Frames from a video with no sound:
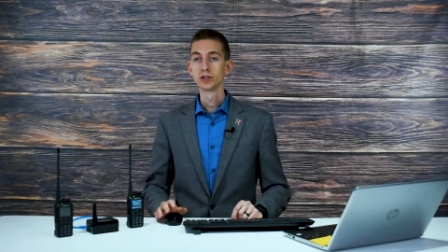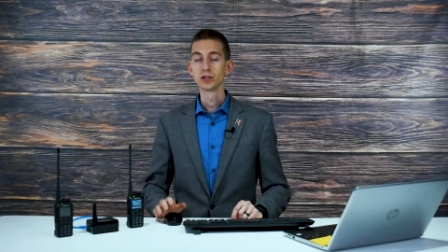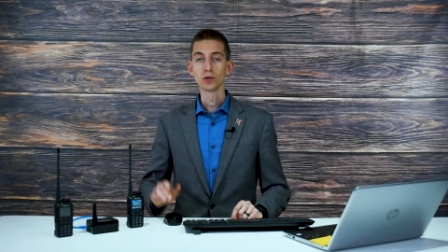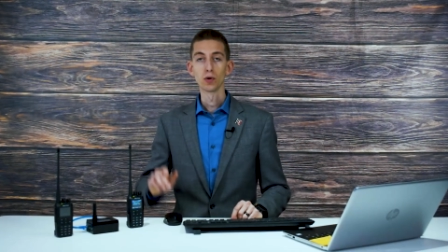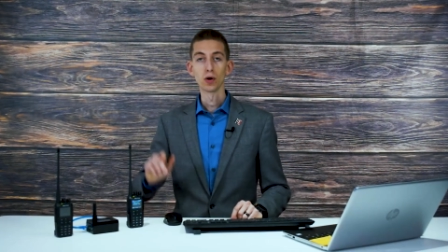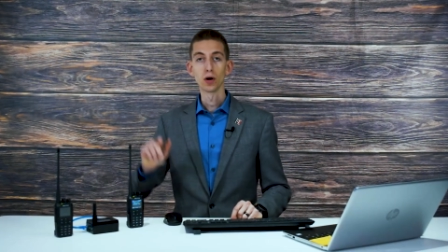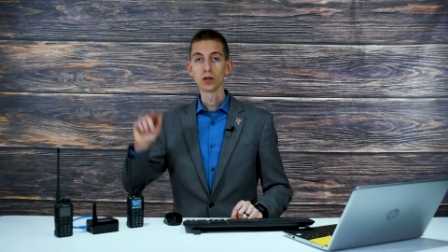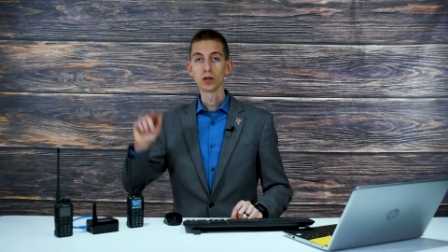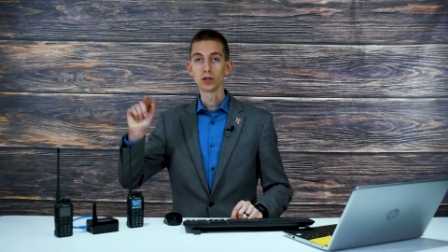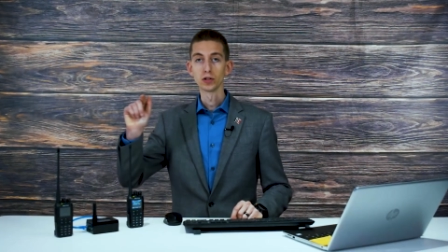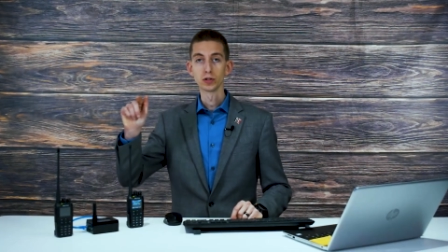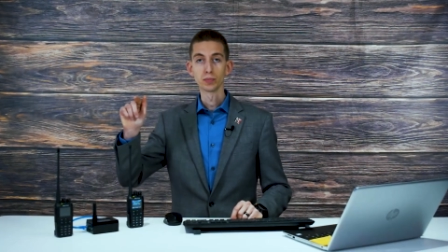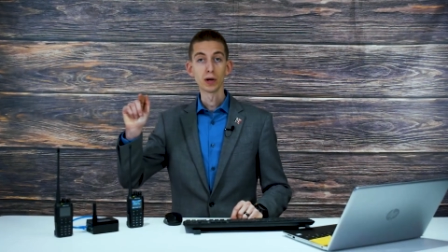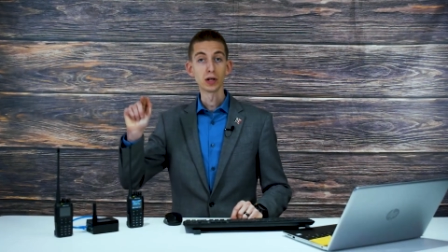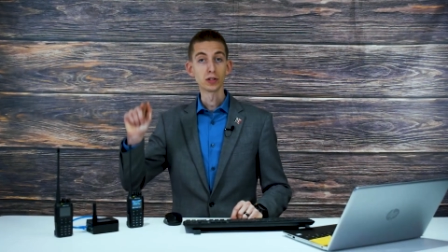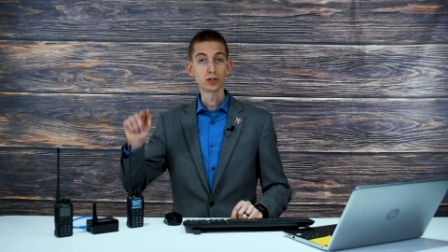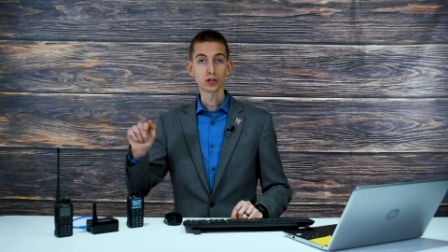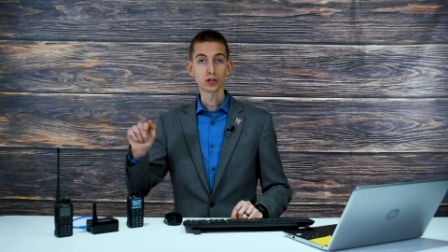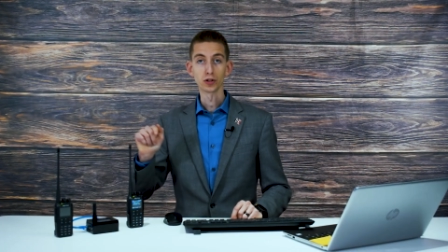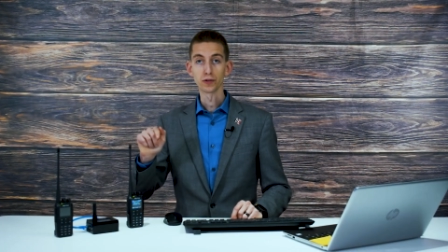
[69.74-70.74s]
so all those
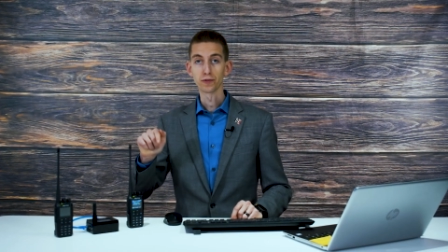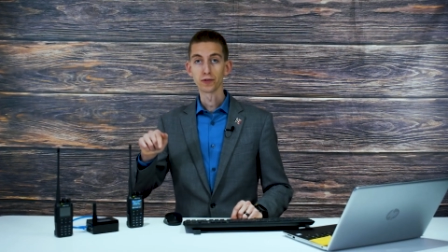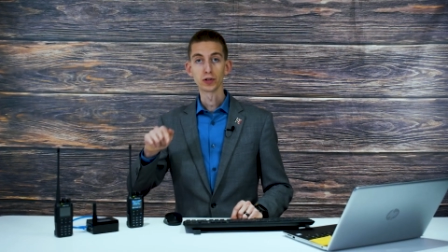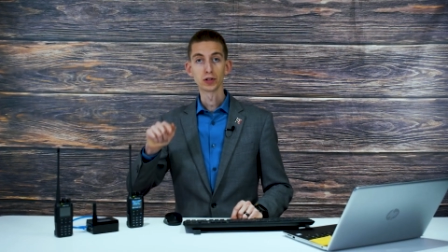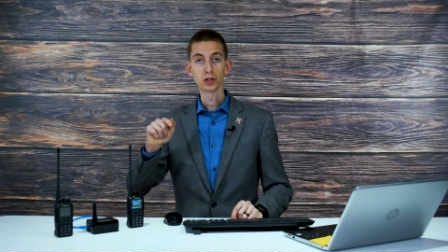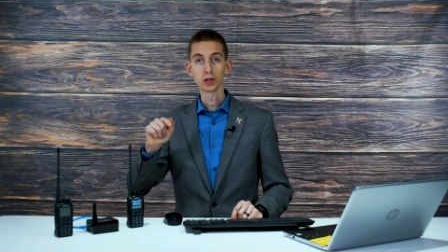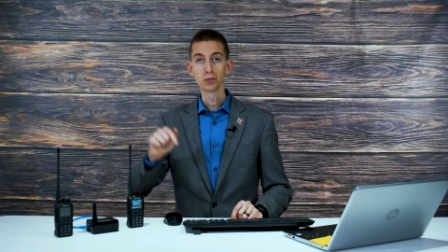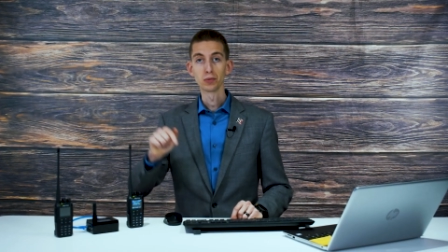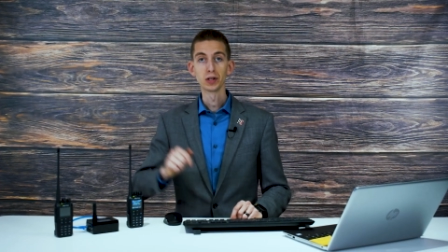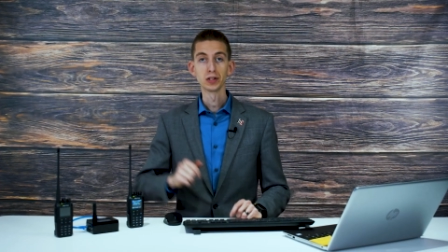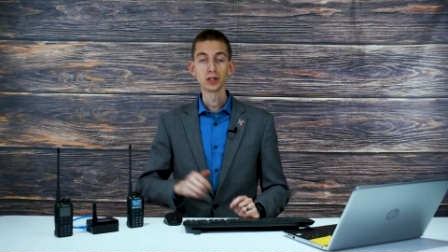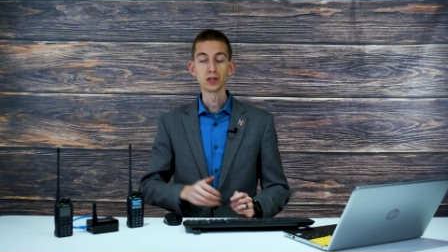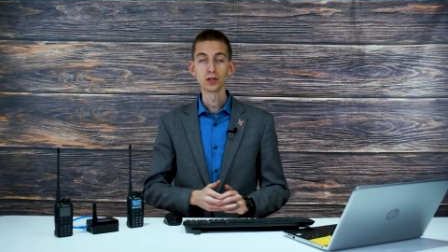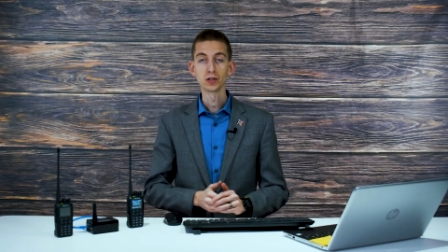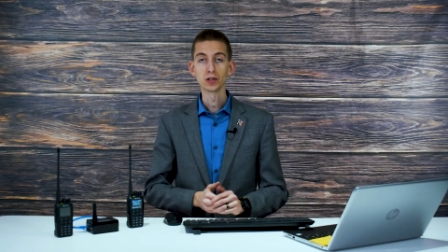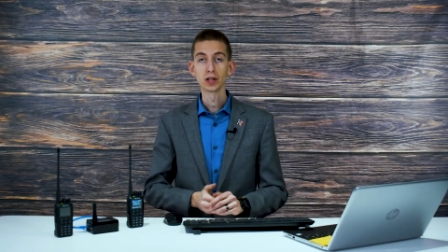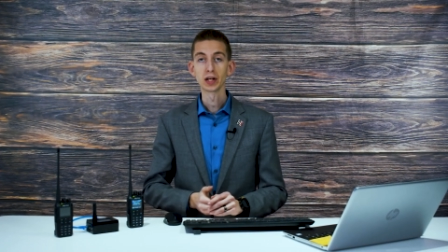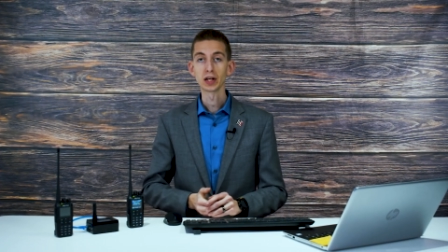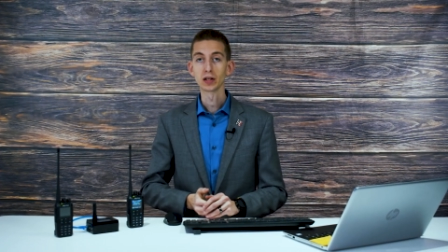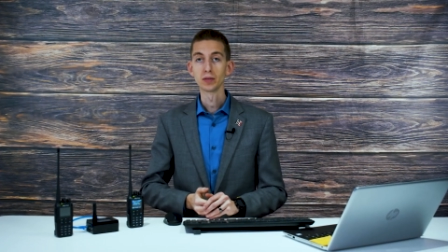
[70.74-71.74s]
buttons on the front of your radio,
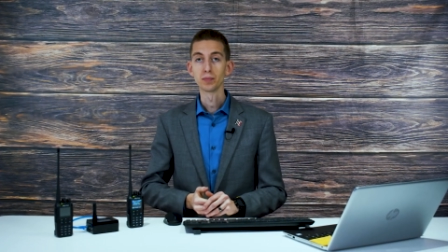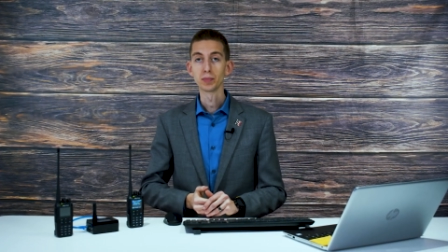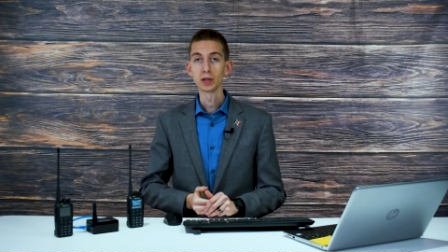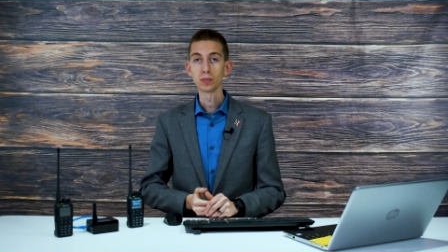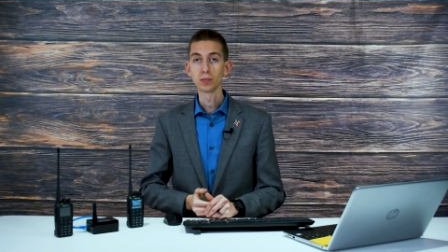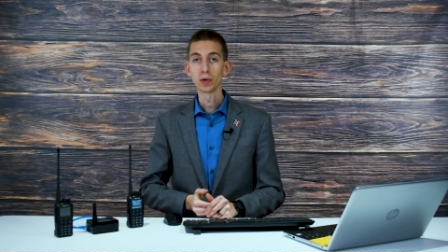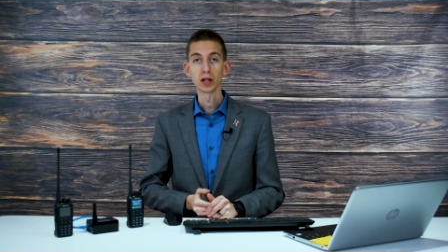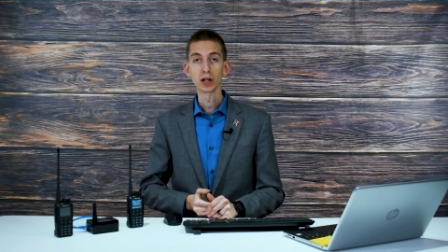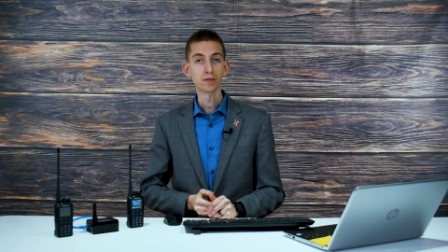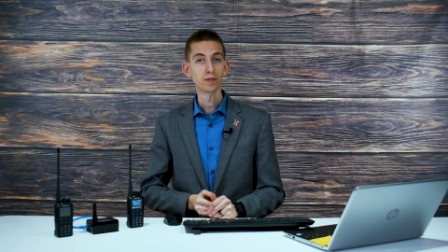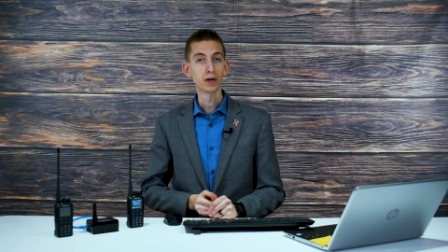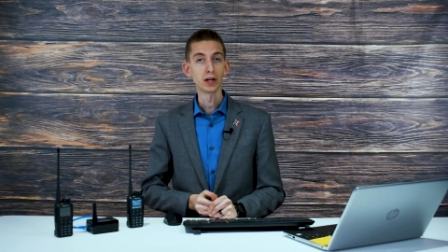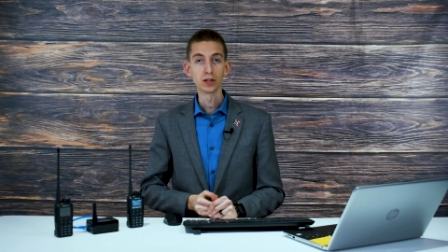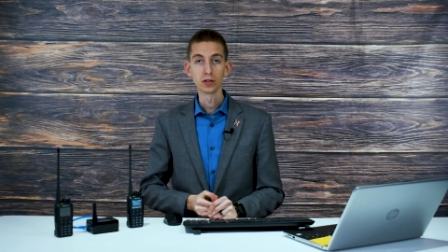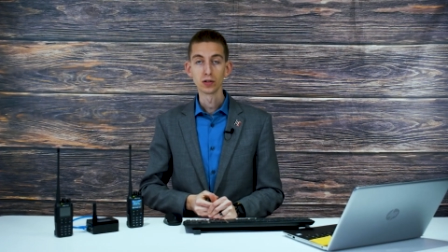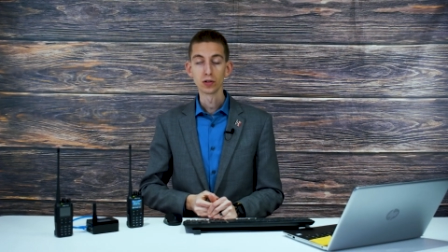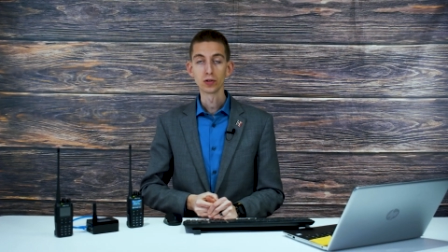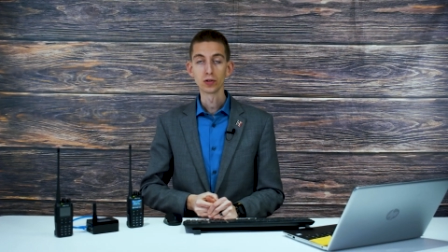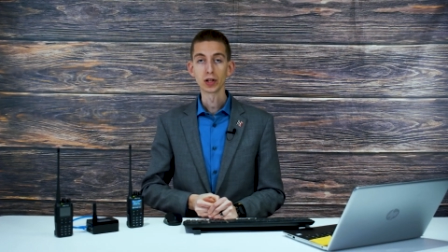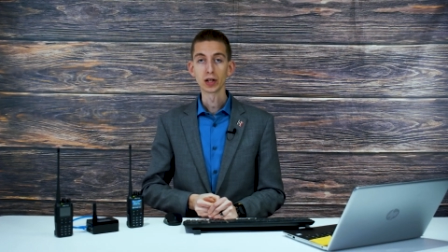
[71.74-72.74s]
they can be modified to
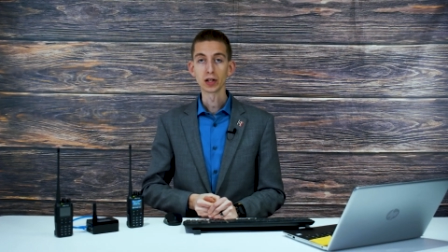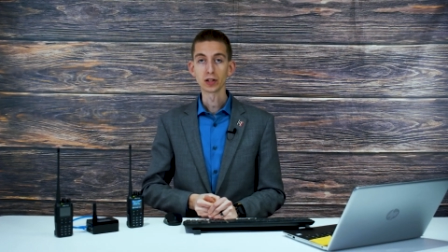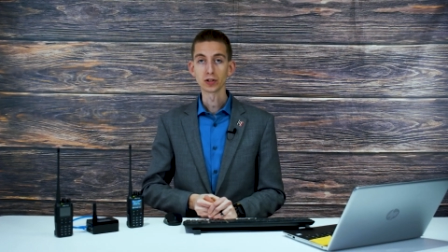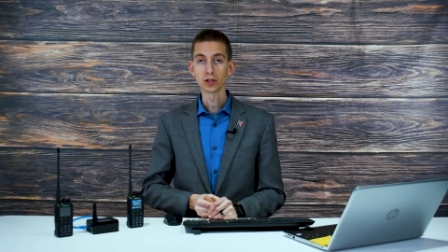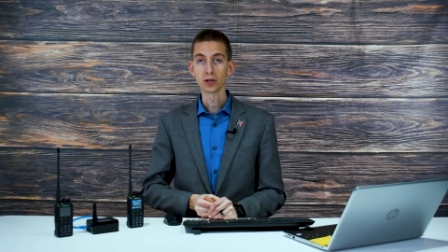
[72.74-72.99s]
do things.